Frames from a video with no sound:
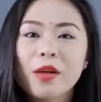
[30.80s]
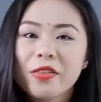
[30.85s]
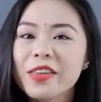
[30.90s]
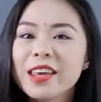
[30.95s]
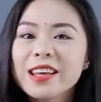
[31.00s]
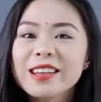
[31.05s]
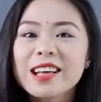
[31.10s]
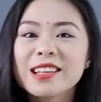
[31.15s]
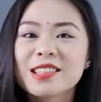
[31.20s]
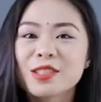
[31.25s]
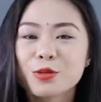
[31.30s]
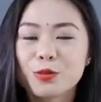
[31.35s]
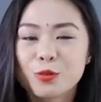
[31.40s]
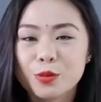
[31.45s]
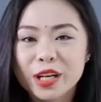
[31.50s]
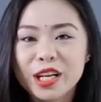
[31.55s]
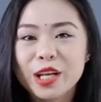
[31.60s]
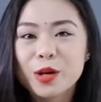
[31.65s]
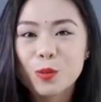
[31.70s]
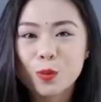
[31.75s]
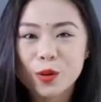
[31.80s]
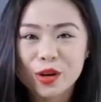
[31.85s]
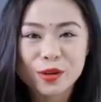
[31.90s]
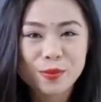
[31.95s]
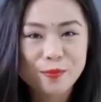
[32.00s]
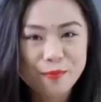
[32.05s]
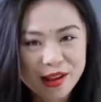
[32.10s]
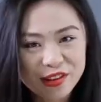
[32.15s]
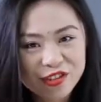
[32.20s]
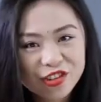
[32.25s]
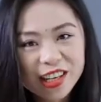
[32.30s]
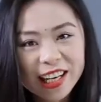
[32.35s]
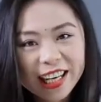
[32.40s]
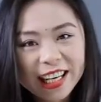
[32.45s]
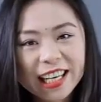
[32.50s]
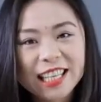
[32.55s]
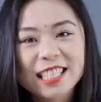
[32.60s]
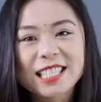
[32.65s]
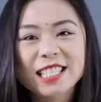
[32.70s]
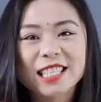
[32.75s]
One thing that's really worth
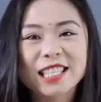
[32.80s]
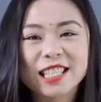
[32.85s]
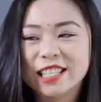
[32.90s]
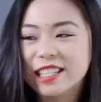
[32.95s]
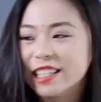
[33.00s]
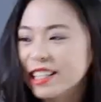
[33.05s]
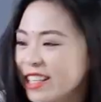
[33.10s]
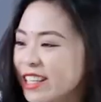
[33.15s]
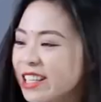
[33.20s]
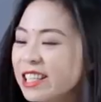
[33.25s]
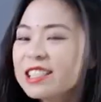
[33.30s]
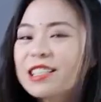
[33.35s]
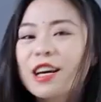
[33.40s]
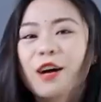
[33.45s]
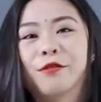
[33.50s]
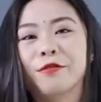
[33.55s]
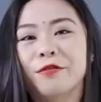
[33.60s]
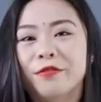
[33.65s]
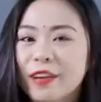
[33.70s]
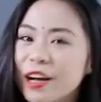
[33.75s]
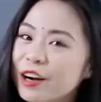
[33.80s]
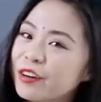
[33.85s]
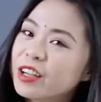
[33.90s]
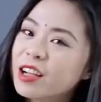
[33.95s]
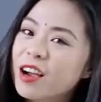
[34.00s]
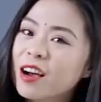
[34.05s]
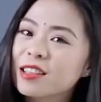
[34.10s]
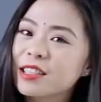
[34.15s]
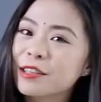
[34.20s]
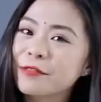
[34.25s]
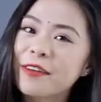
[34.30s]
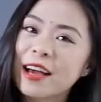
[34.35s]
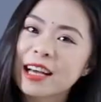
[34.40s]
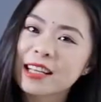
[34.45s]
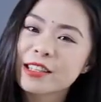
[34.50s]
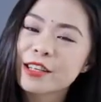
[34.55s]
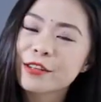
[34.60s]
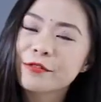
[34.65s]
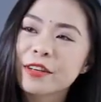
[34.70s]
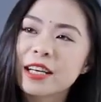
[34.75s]
mentioning is these are very
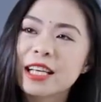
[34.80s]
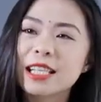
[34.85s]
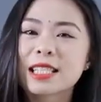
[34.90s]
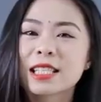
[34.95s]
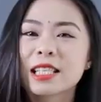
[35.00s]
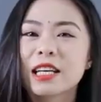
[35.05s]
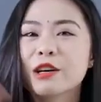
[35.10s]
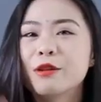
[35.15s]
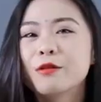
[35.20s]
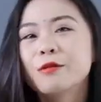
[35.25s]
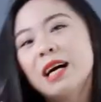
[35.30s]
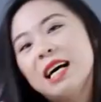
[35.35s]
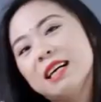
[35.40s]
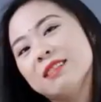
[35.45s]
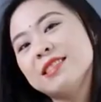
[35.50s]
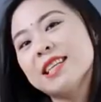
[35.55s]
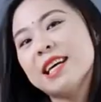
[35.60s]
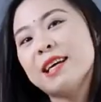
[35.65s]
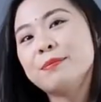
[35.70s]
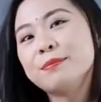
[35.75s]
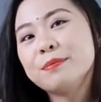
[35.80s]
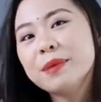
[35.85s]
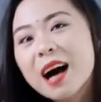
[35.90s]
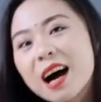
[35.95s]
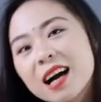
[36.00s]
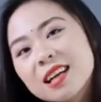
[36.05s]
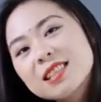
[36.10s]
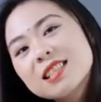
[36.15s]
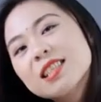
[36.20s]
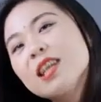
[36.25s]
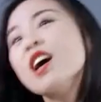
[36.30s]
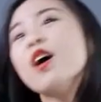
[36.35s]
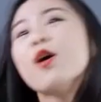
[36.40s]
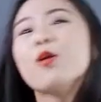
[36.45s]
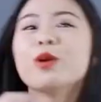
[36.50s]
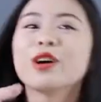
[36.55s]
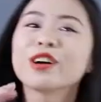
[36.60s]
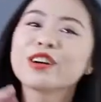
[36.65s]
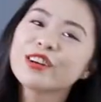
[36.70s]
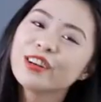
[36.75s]
cost-effective. It's around 10 bucks.
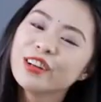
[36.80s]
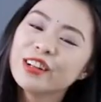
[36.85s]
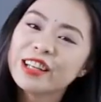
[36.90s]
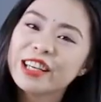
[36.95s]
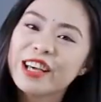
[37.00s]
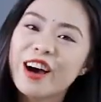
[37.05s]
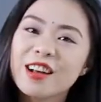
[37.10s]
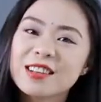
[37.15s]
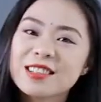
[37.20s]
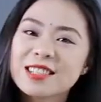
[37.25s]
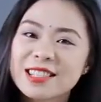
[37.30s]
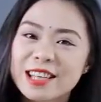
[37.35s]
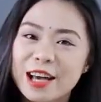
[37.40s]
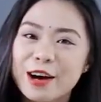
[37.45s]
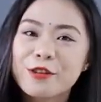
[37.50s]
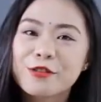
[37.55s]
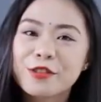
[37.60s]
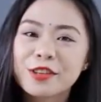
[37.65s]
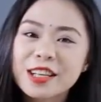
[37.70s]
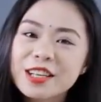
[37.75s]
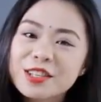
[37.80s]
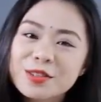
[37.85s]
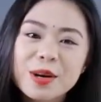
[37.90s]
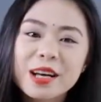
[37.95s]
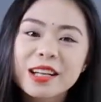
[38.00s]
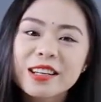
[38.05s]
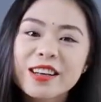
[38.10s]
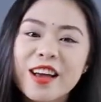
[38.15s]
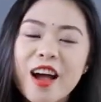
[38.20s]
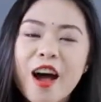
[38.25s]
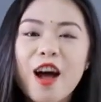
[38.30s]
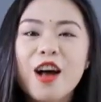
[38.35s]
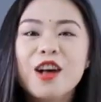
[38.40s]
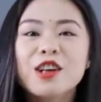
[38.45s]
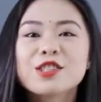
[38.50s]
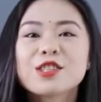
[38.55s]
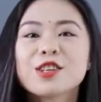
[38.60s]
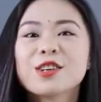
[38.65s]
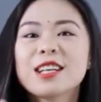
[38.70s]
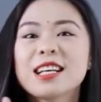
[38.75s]
We're currently on sale for this one,
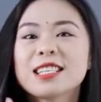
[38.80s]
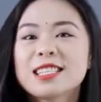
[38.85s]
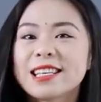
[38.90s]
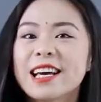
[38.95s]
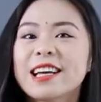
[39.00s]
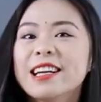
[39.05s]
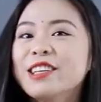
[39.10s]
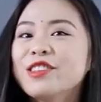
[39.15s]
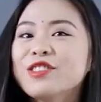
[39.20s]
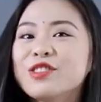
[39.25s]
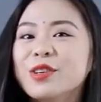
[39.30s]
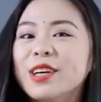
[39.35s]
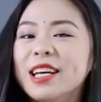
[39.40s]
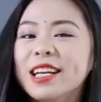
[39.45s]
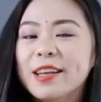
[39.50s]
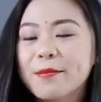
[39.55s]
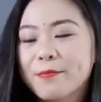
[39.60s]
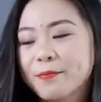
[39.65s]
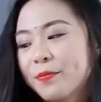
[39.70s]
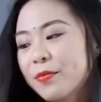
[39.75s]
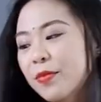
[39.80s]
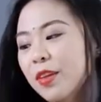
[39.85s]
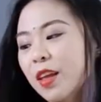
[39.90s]
so let's get into it.